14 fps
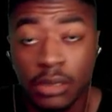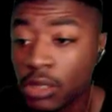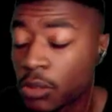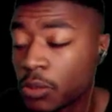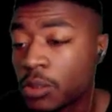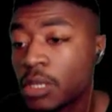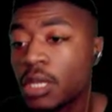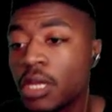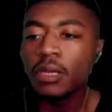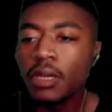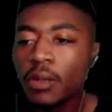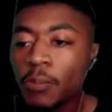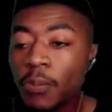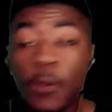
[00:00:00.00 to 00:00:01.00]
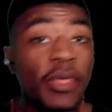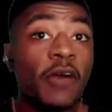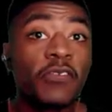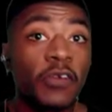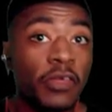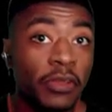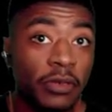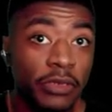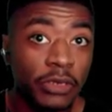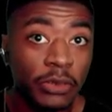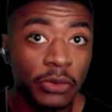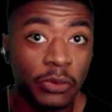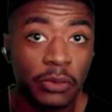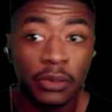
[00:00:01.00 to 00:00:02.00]
So, but without further
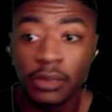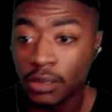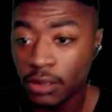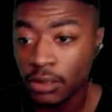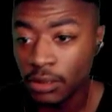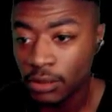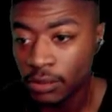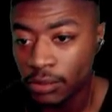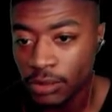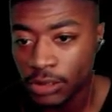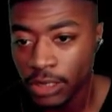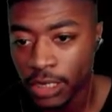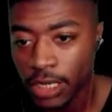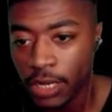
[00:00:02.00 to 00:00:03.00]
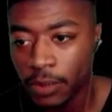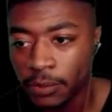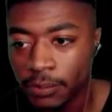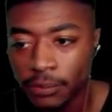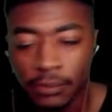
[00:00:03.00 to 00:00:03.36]
ado, check it out.